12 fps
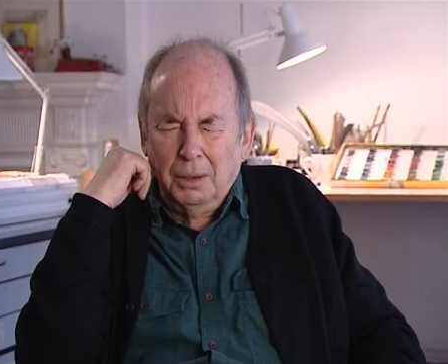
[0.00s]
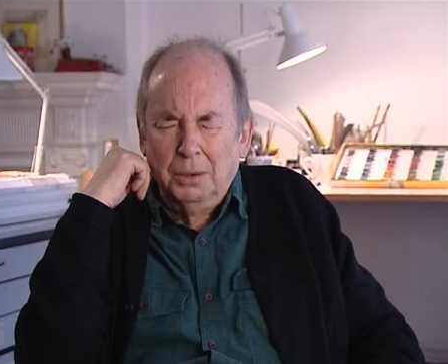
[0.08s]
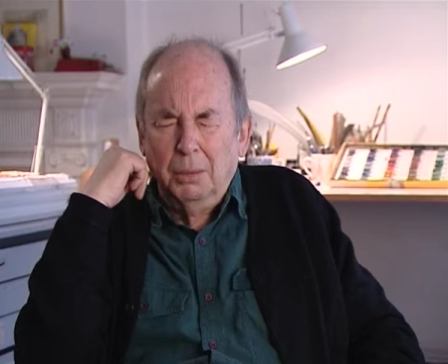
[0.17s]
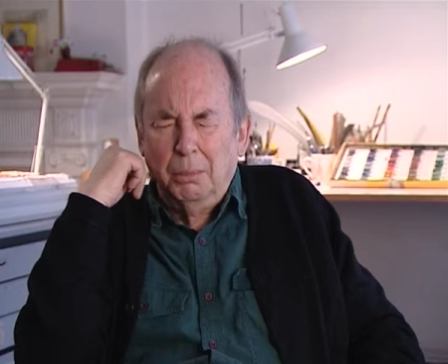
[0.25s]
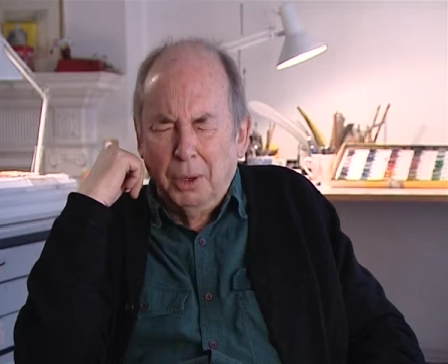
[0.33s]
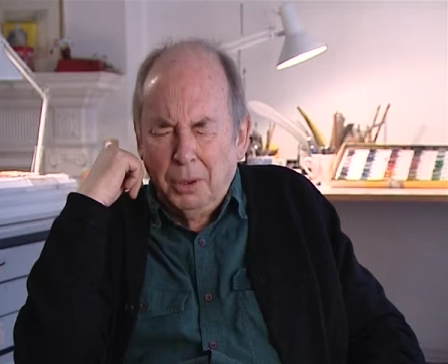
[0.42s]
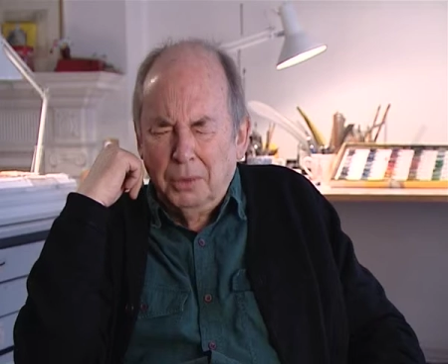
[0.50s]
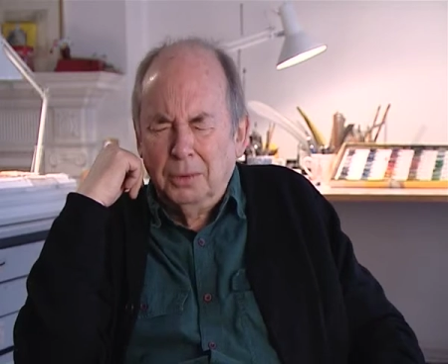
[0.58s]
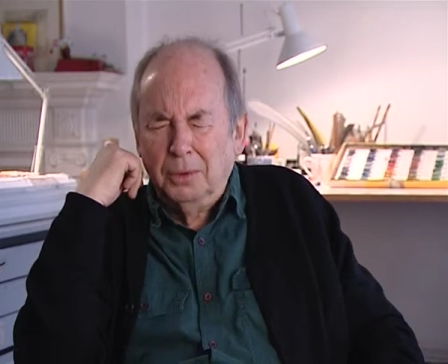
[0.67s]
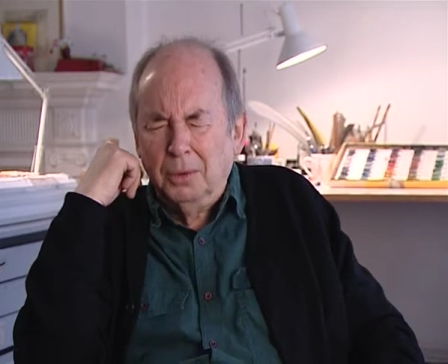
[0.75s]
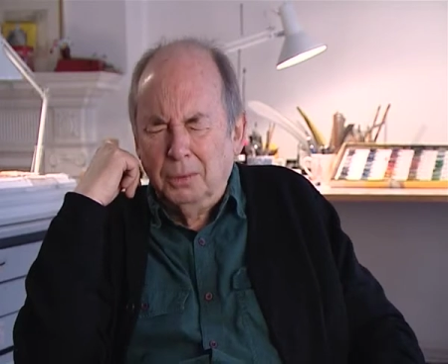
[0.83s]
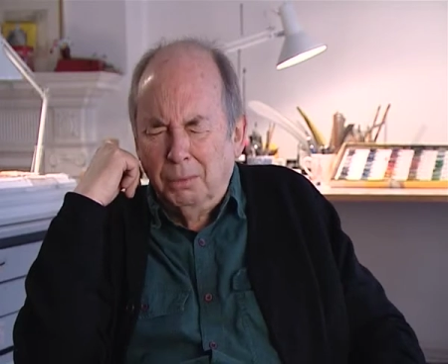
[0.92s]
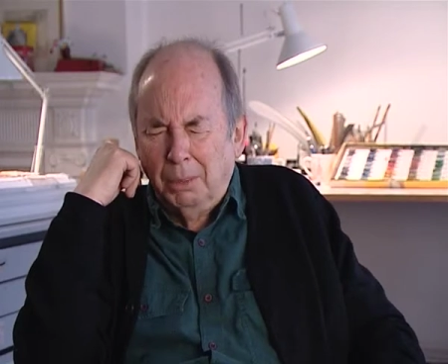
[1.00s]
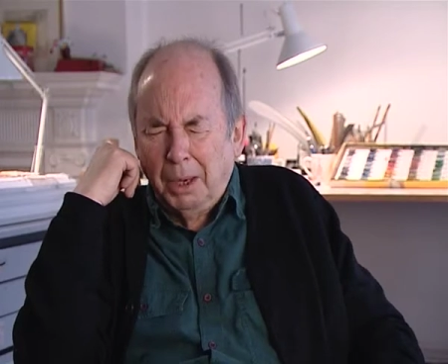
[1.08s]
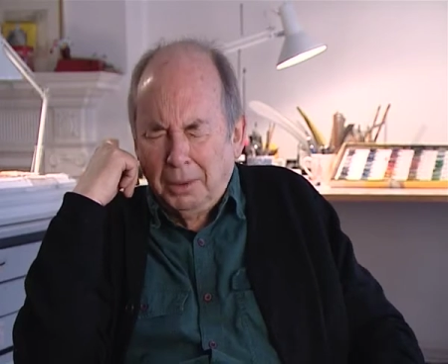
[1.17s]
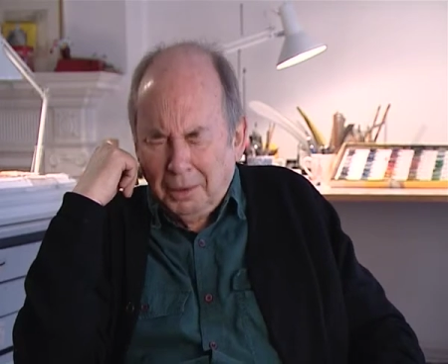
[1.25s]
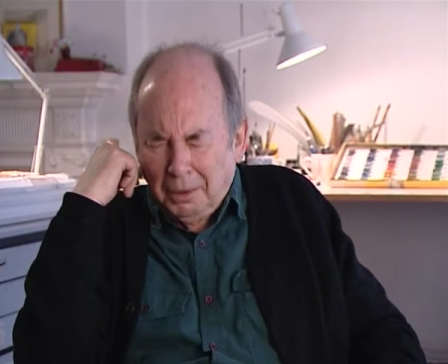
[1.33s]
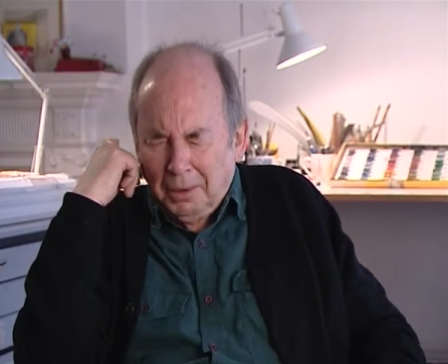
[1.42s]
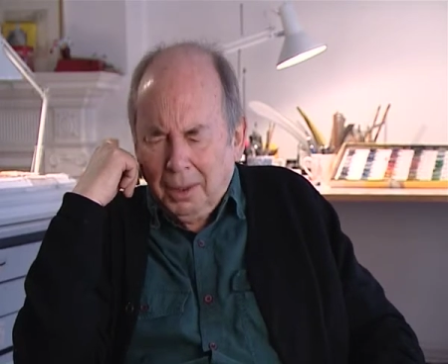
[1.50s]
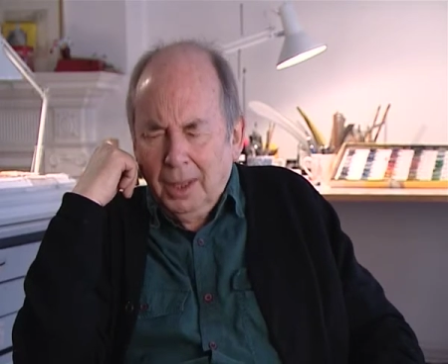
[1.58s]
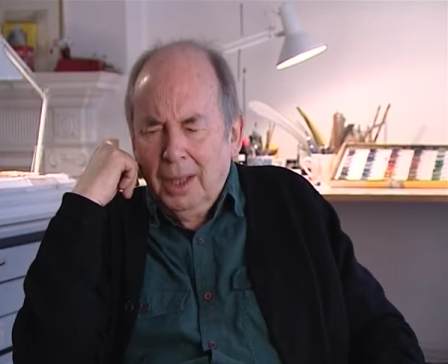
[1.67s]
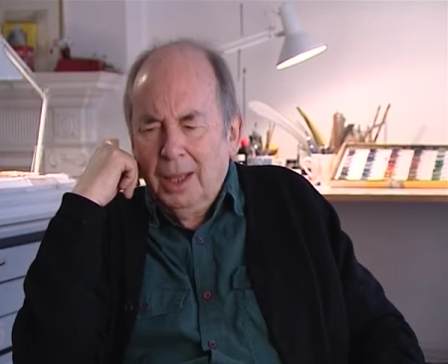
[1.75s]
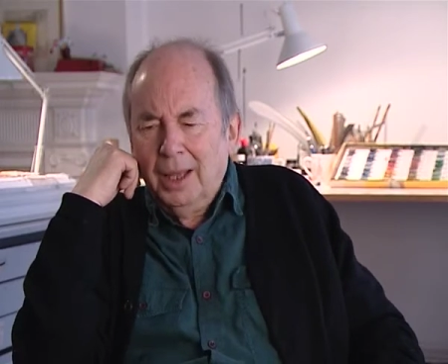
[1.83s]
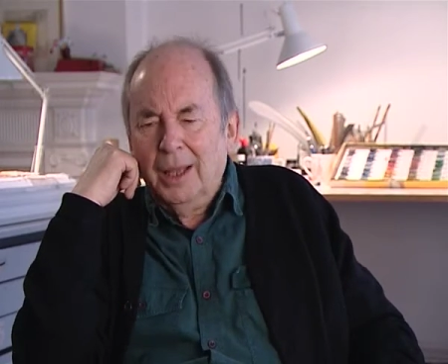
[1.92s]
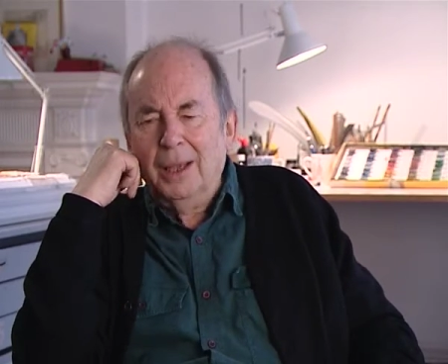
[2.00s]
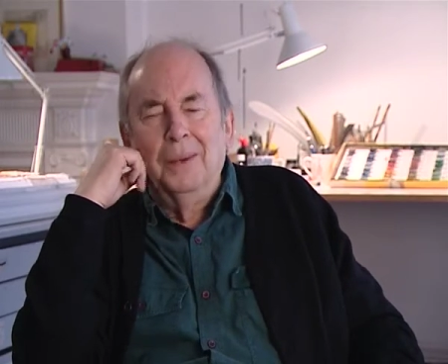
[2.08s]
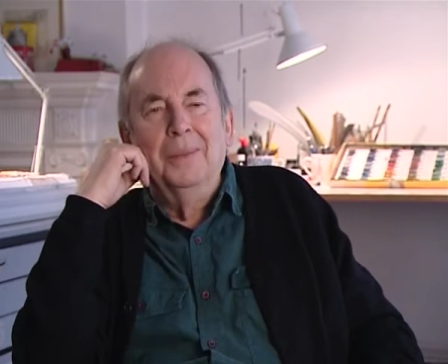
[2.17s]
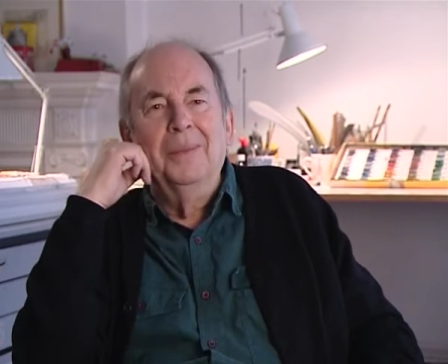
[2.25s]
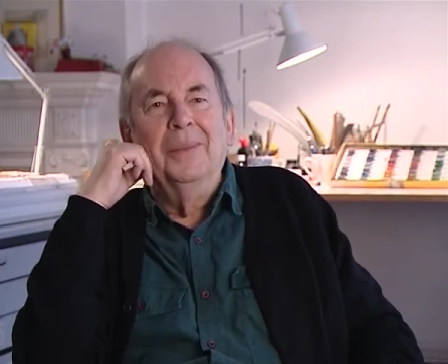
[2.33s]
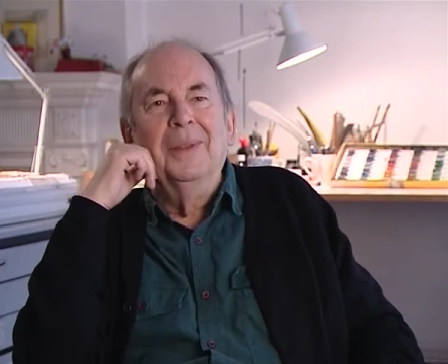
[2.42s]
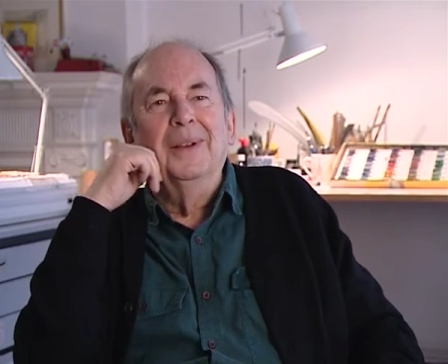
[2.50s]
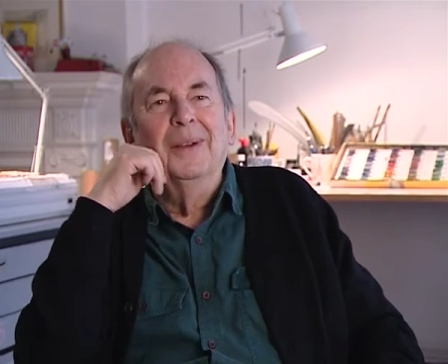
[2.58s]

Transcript: I suppose you'd better." Um,